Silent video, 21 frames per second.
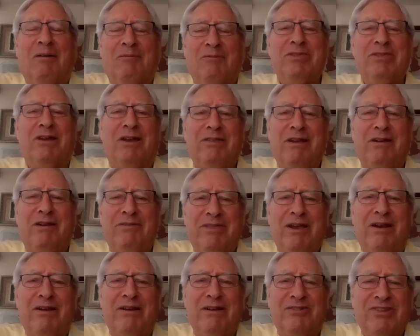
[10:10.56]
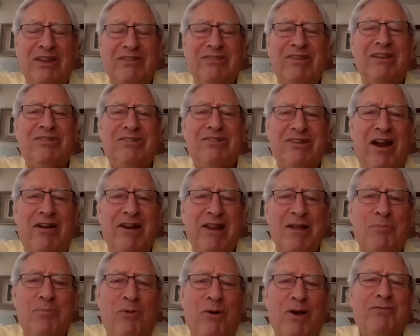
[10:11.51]
they're in a sense a
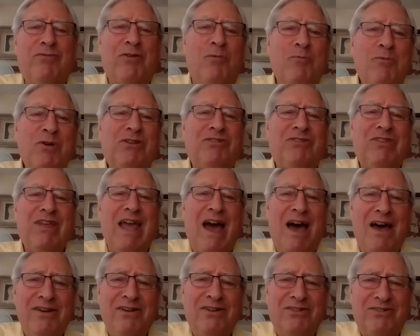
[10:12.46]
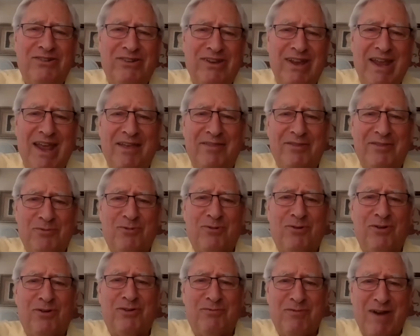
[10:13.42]
starting point from which they understand the
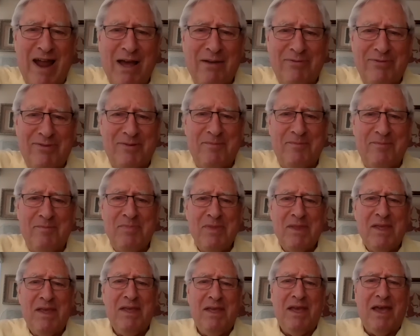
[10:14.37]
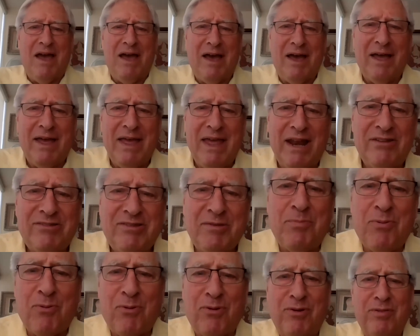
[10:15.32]
world around them. And it's
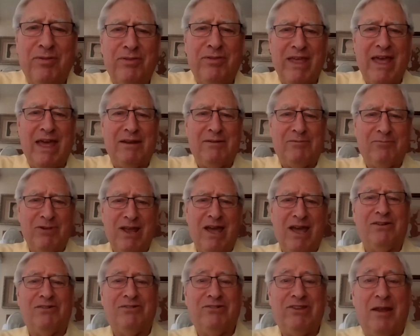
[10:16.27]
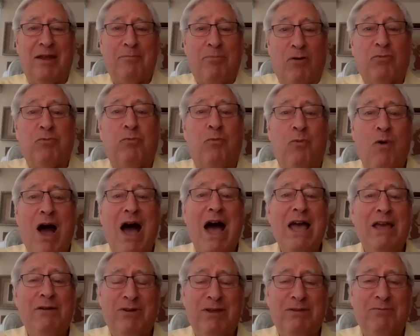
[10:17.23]
important that we understand both
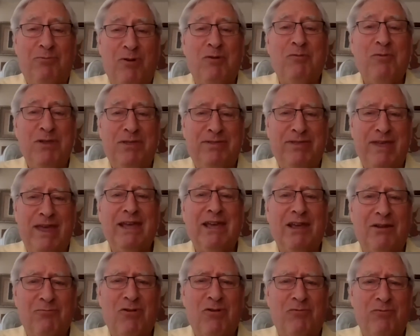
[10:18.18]
what we think and